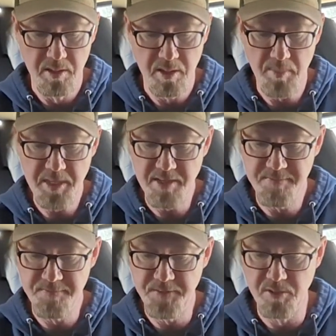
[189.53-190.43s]
I mean, it
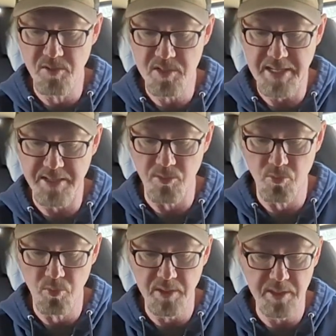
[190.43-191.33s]
feels like a
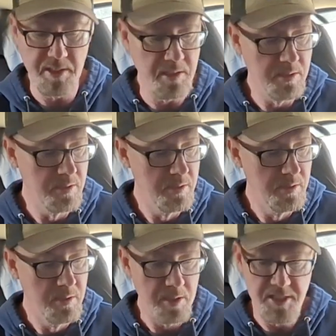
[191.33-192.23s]
really
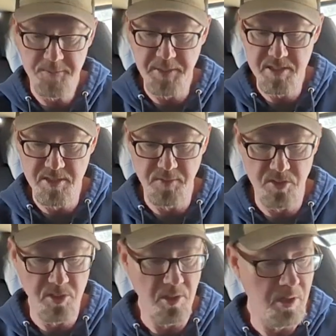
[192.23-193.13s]
expensive
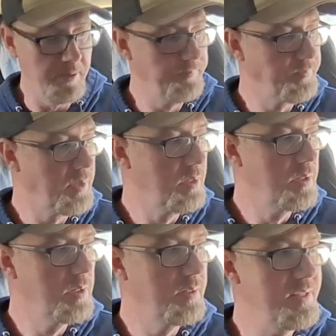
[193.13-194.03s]
guitar.
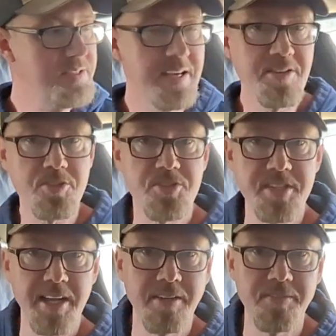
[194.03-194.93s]
These things are
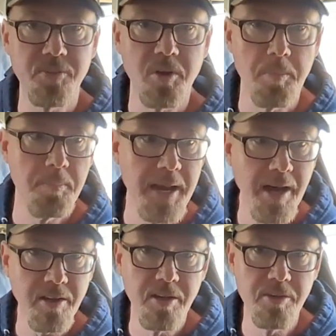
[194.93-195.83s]
selling for
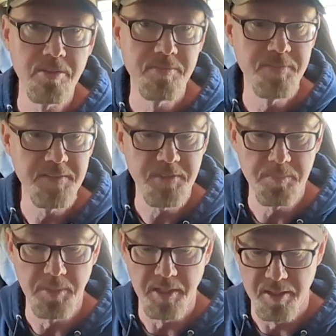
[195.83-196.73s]
about 150
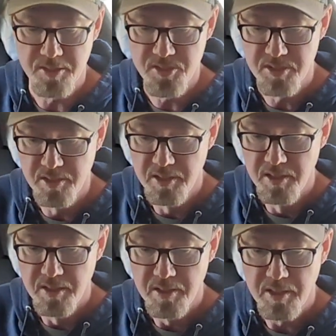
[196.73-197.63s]
bucks,
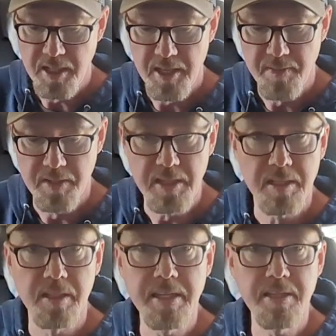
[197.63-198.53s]
and the
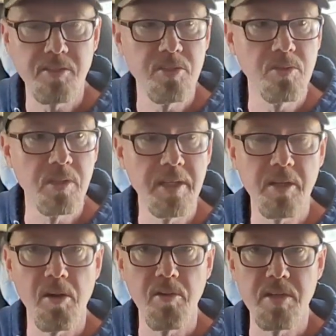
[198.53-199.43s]
link to click
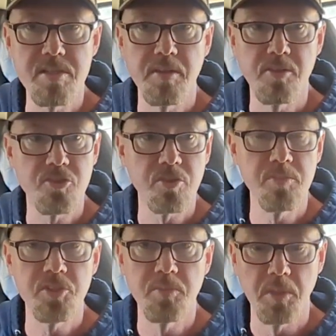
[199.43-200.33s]
on is in the
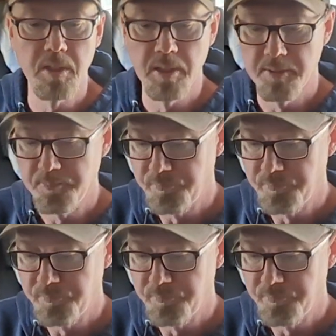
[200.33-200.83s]
description below.